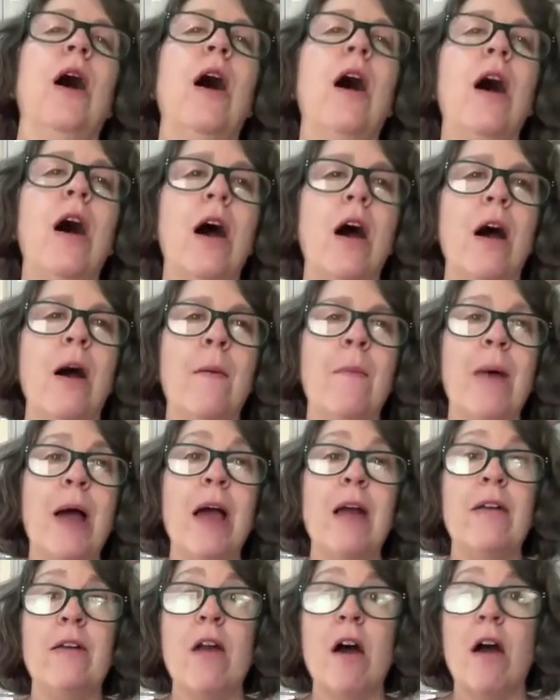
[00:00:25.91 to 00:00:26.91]

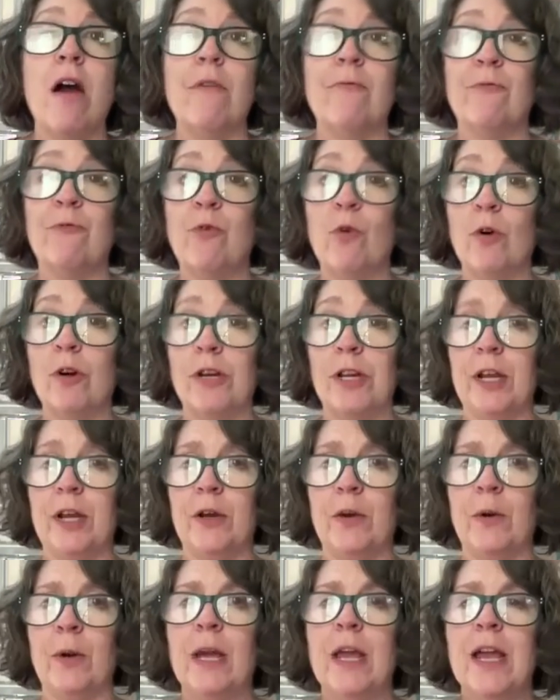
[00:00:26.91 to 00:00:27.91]
and not for
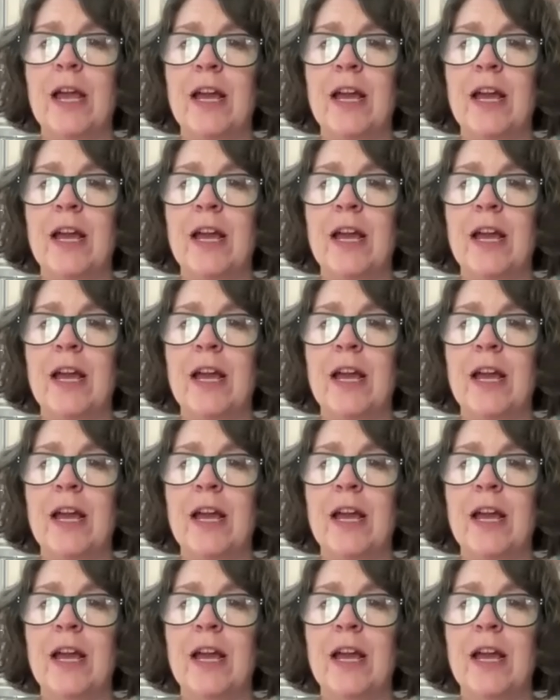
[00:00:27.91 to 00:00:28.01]
you.